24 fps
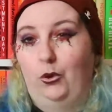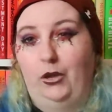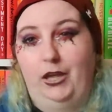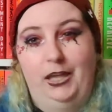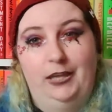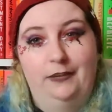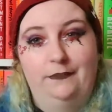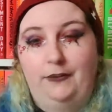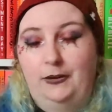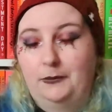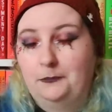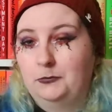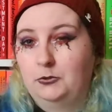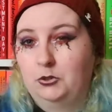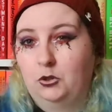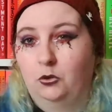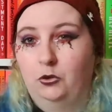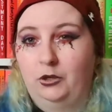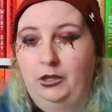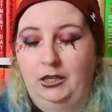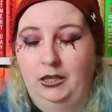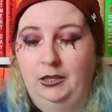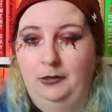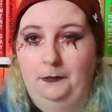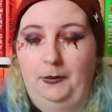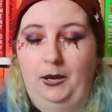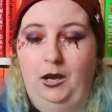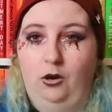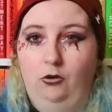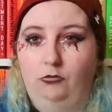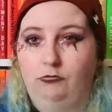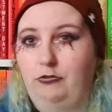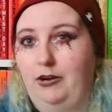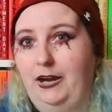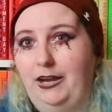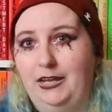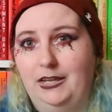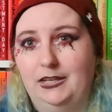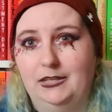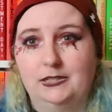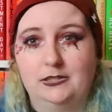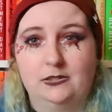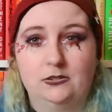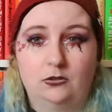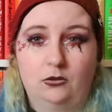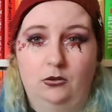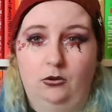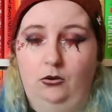if I'm talking about
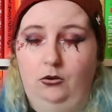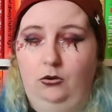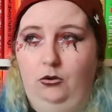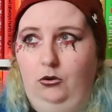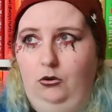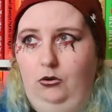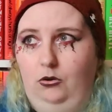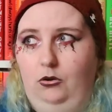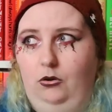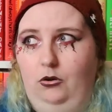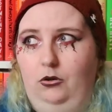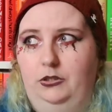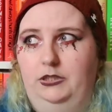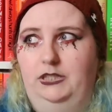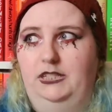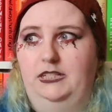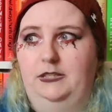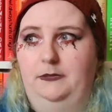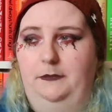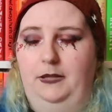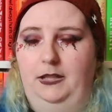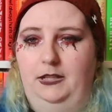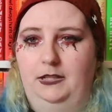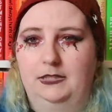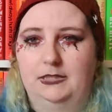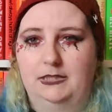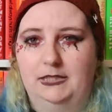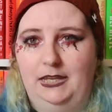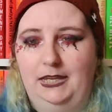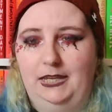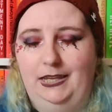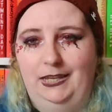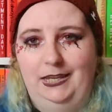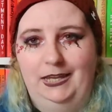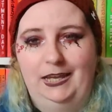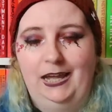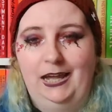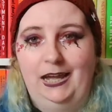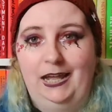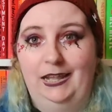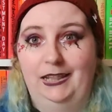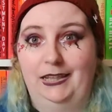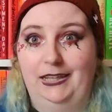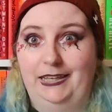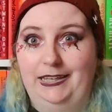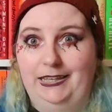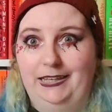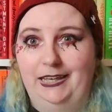race or disability,
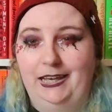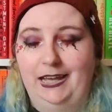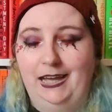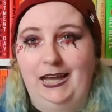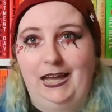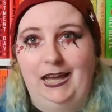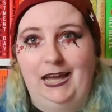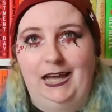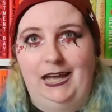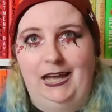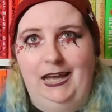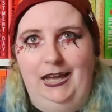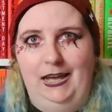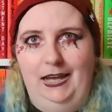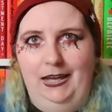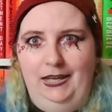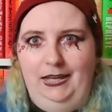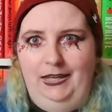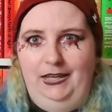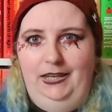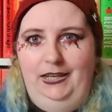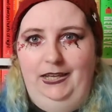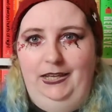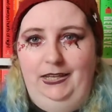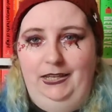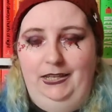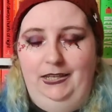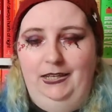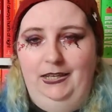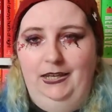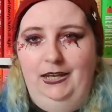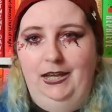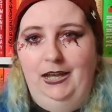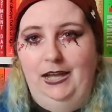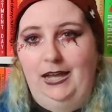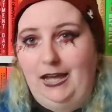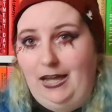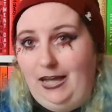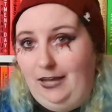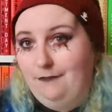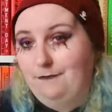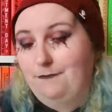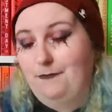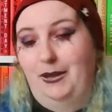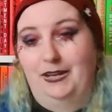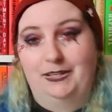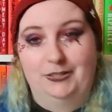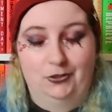like, I have
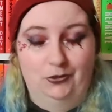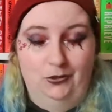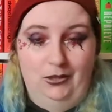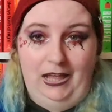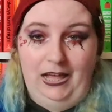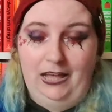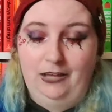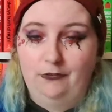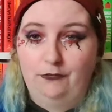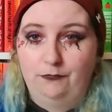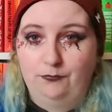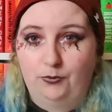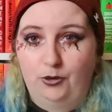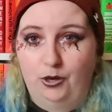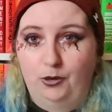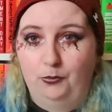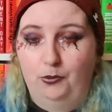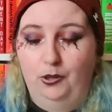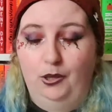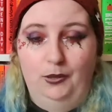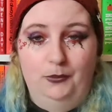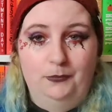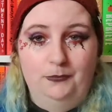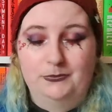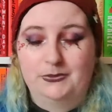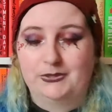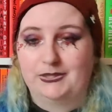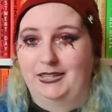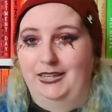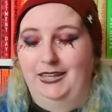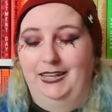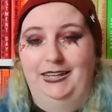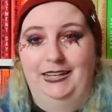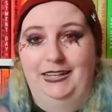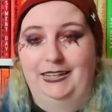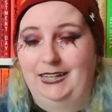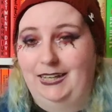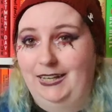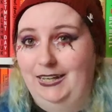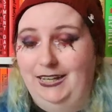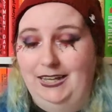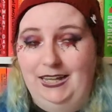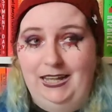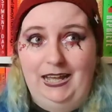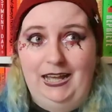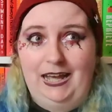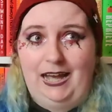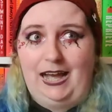mental health problems, like,
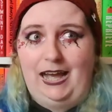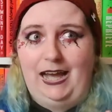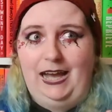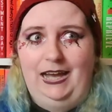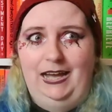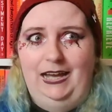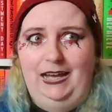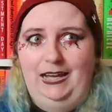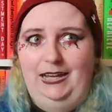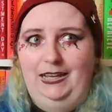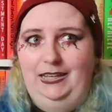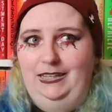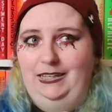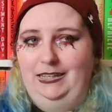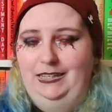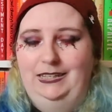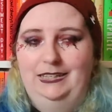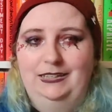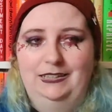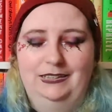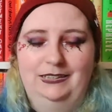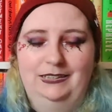I